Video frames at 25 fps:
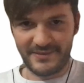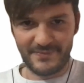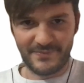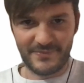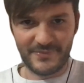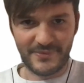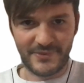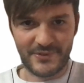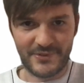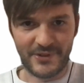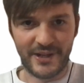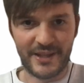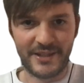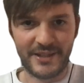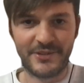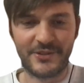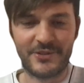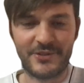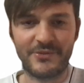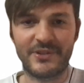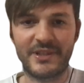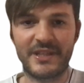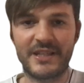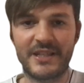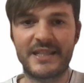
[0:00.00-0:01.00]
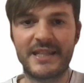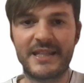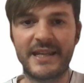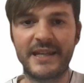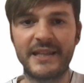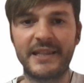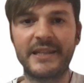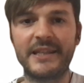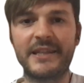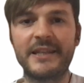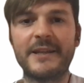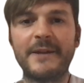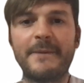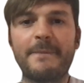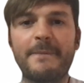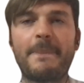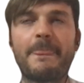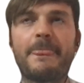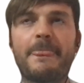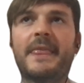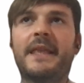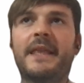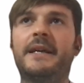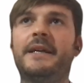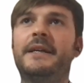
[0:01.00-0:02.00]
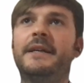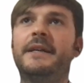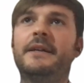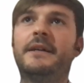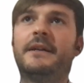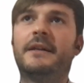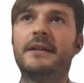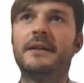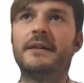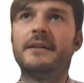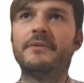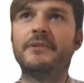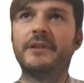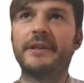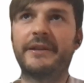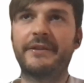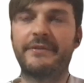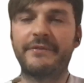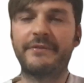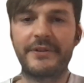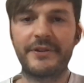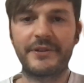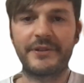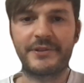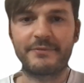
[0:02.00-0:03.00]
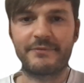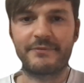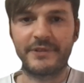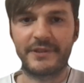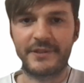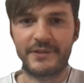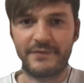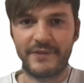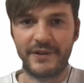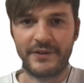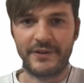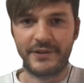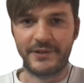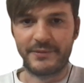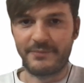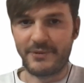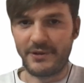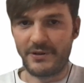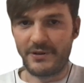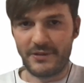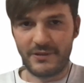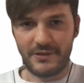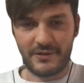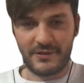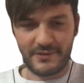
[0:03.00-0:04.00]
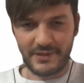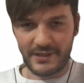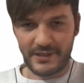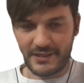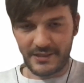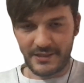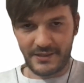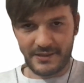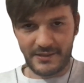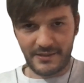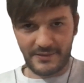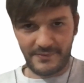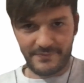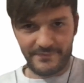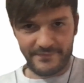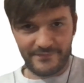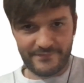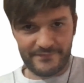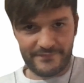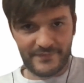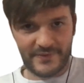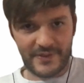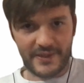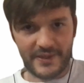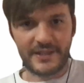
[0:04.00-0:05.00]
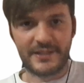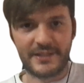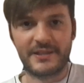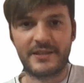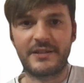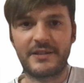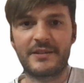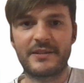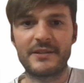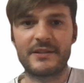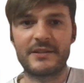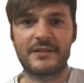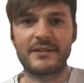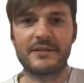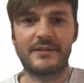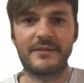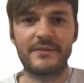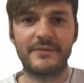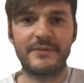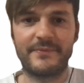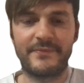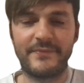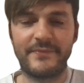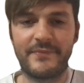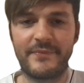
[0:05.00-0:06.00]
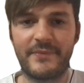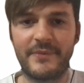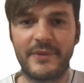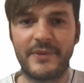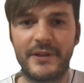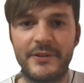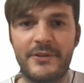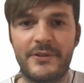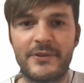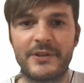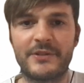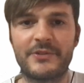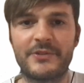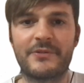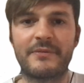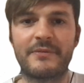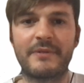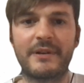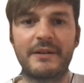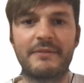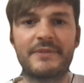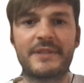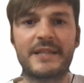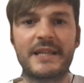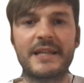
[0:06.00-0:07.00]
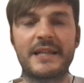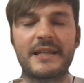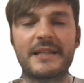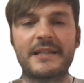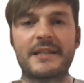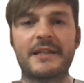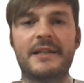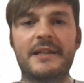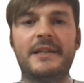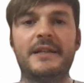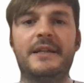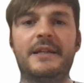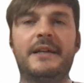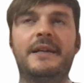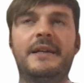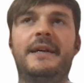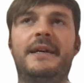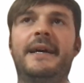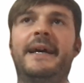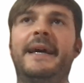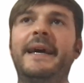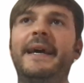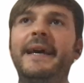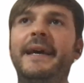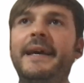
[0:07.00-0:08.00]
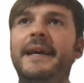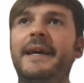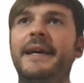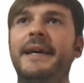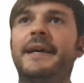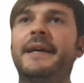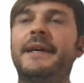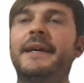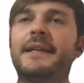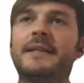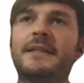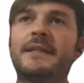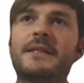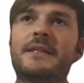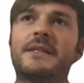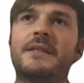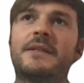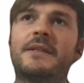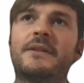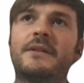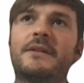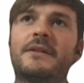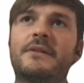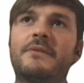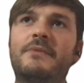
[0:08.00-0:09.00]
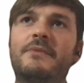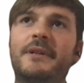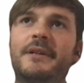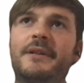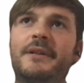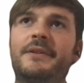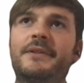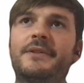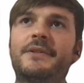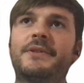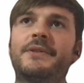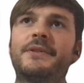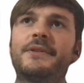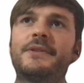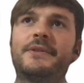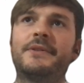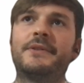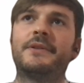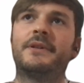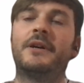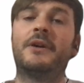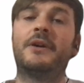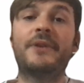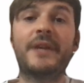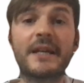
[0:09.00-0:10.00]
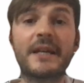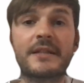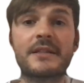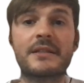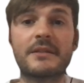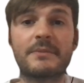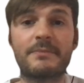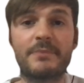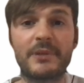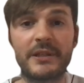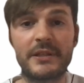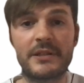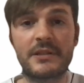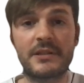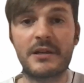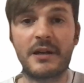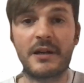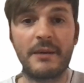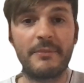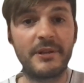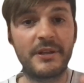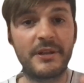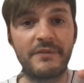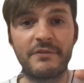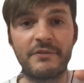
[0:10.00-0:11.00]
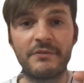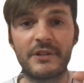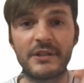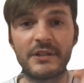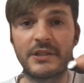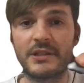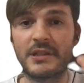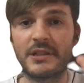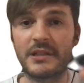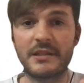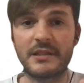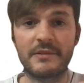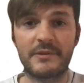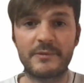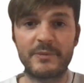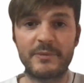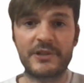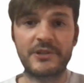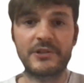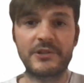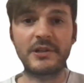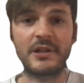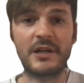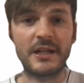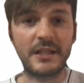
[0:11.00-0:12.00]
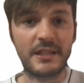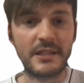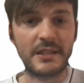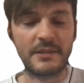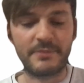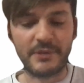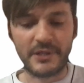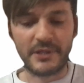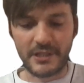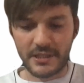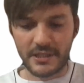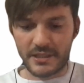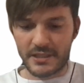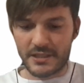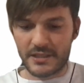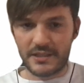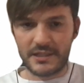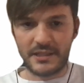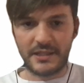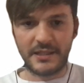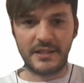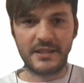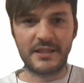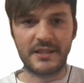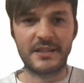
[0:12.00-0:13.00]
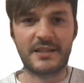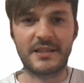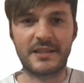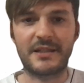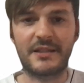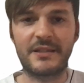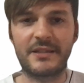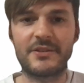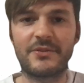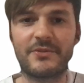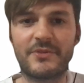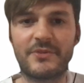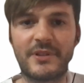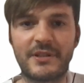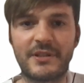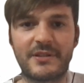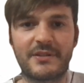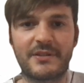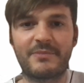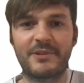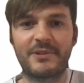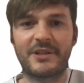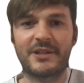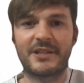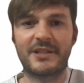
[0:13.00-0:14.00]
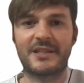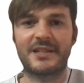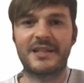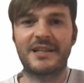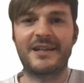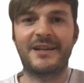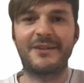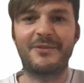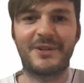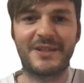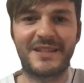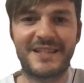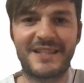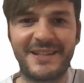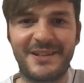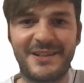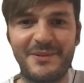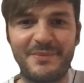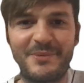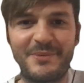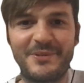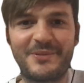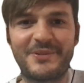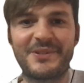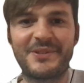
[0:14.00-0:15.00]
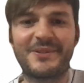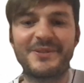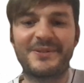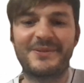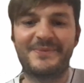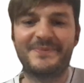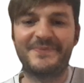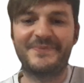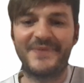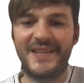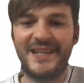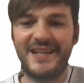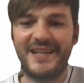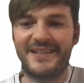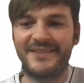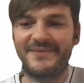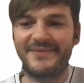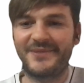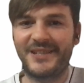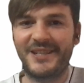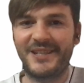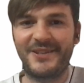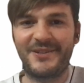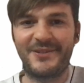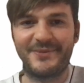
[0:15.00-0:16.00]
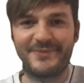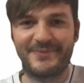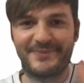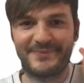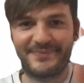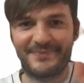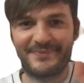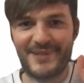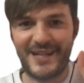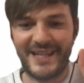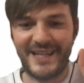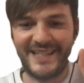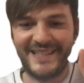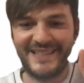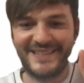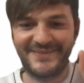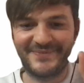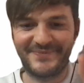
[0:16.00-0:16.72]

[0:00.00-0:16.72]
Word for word: I'm trying to do these daily, uh, like very with very small um, things that um, you can do around Zendesk and uh, what else oh yes please comment if you want to see some special content because yeah this i do this because i want to help you so yeah see you bye